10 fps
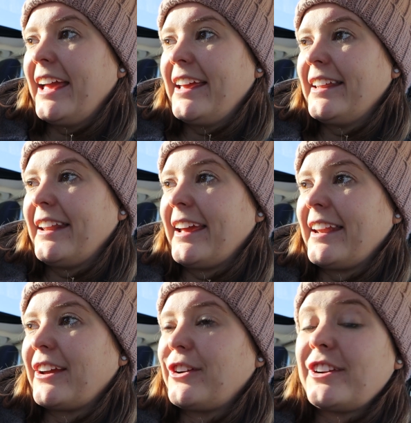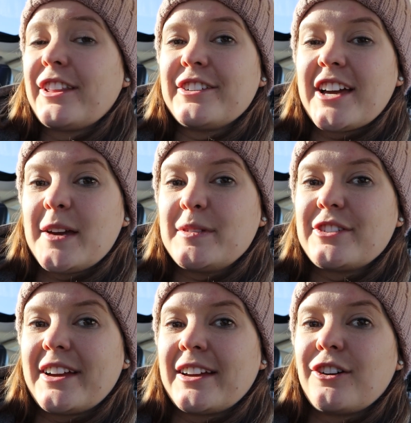and heading out another time and
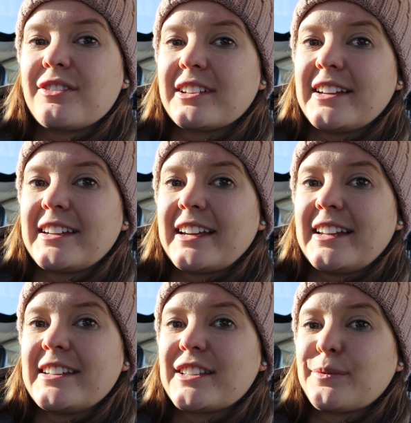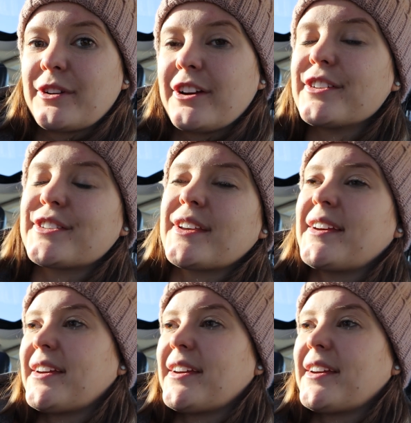trying overland again somewhere else.